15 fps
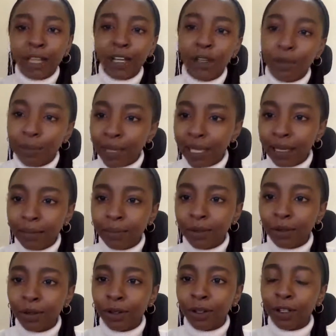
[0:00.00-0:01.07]
new
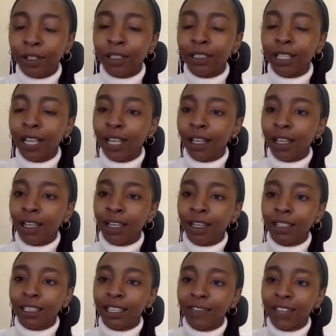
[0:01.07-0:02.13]
people,
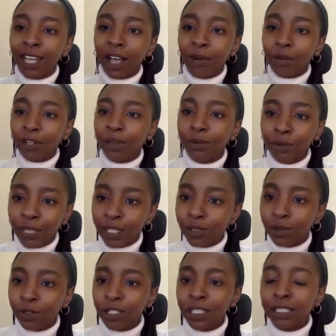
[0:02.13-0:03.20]
giving out new
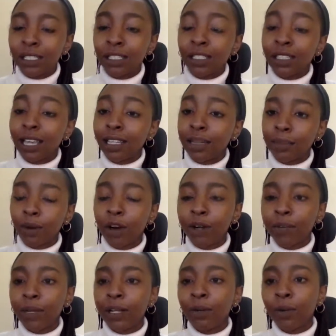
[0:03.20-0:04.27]
resources into that
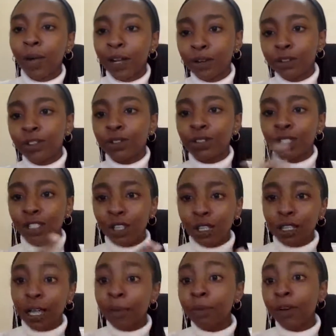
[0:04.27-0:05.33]
department, why don't you just
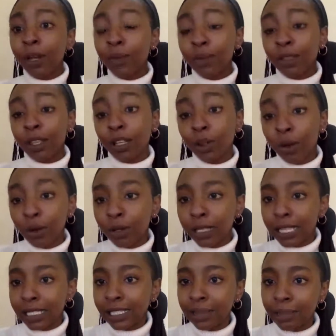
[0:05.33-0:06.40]
collaborate with a local
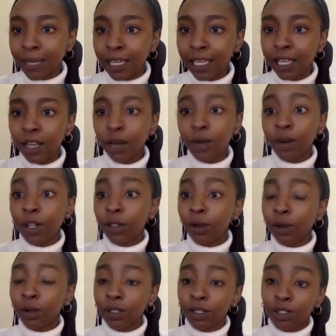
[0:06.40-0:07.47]
SME or a
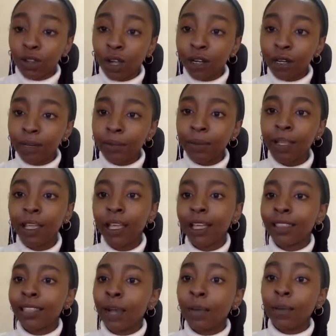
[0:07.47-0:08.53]
local startup
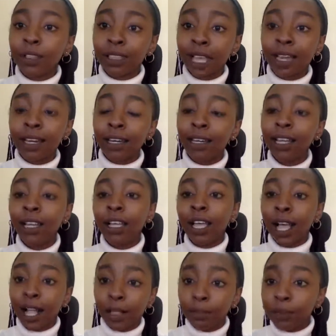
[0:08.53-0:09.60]
that will then
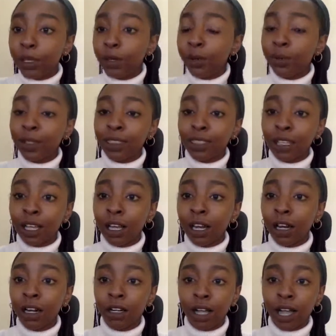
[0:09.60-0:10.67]
help you with
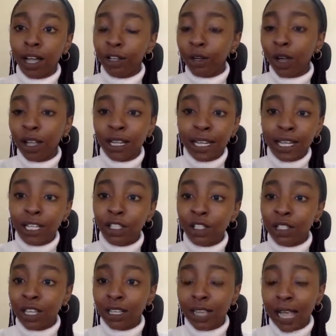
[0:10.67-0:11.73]
their knowledge,
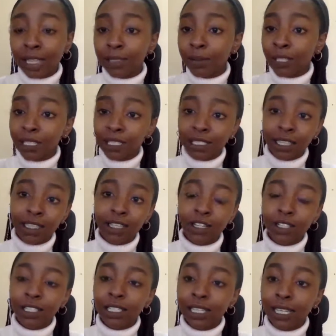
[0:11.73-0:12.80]
their expertise, and their
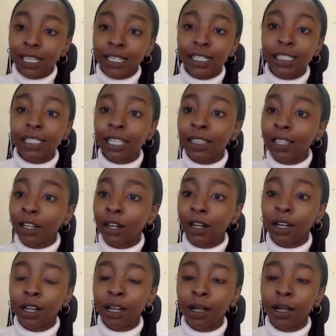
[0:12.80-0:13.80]
skills, and their